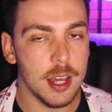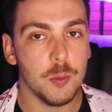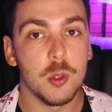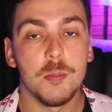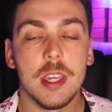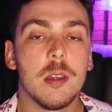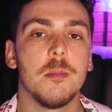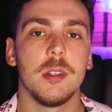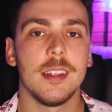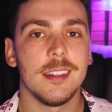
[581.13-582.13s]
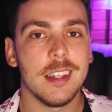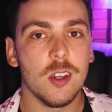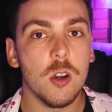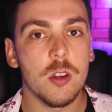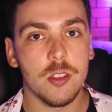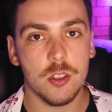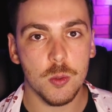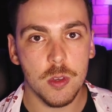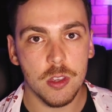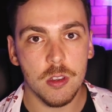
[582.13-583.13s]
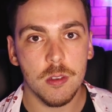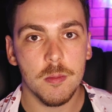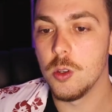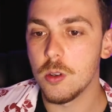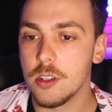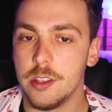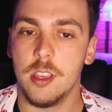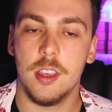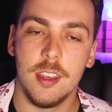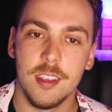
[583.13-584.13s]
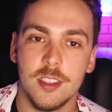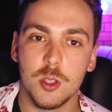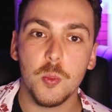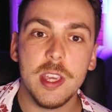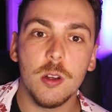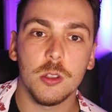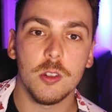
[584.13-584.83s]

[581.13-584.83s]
that will be completely honest with you. You're sweet